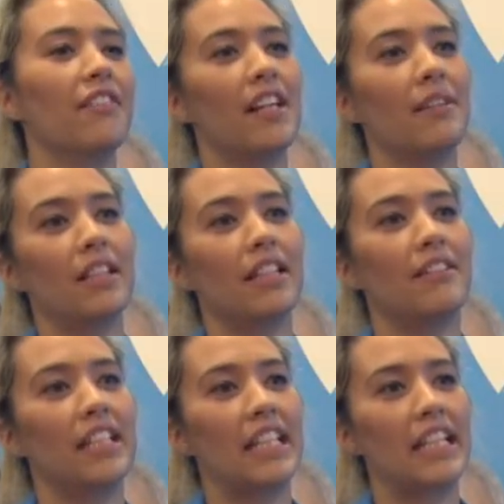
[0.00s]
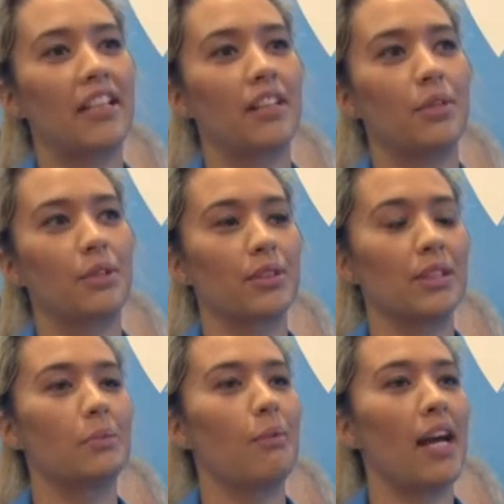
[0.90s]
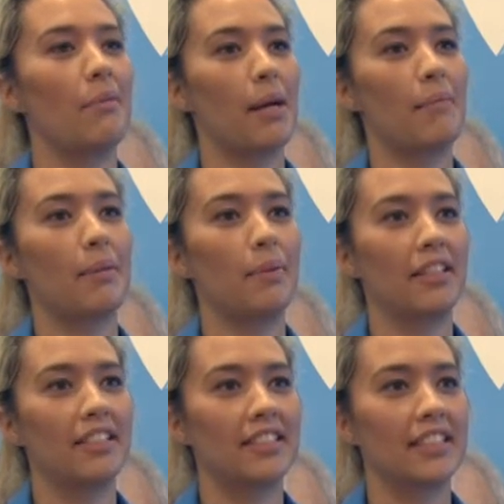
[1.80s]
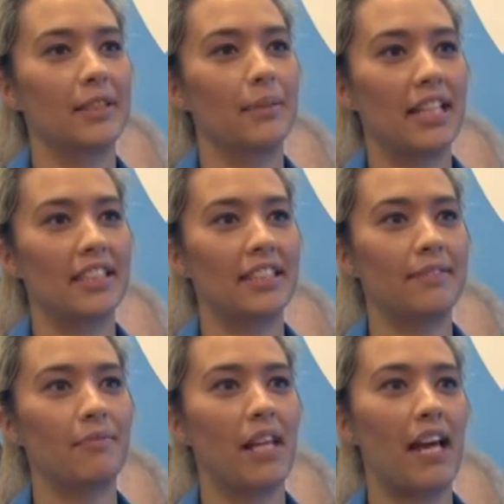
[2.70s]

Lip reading: developed Clevercare, which was inspired by my parents' situation.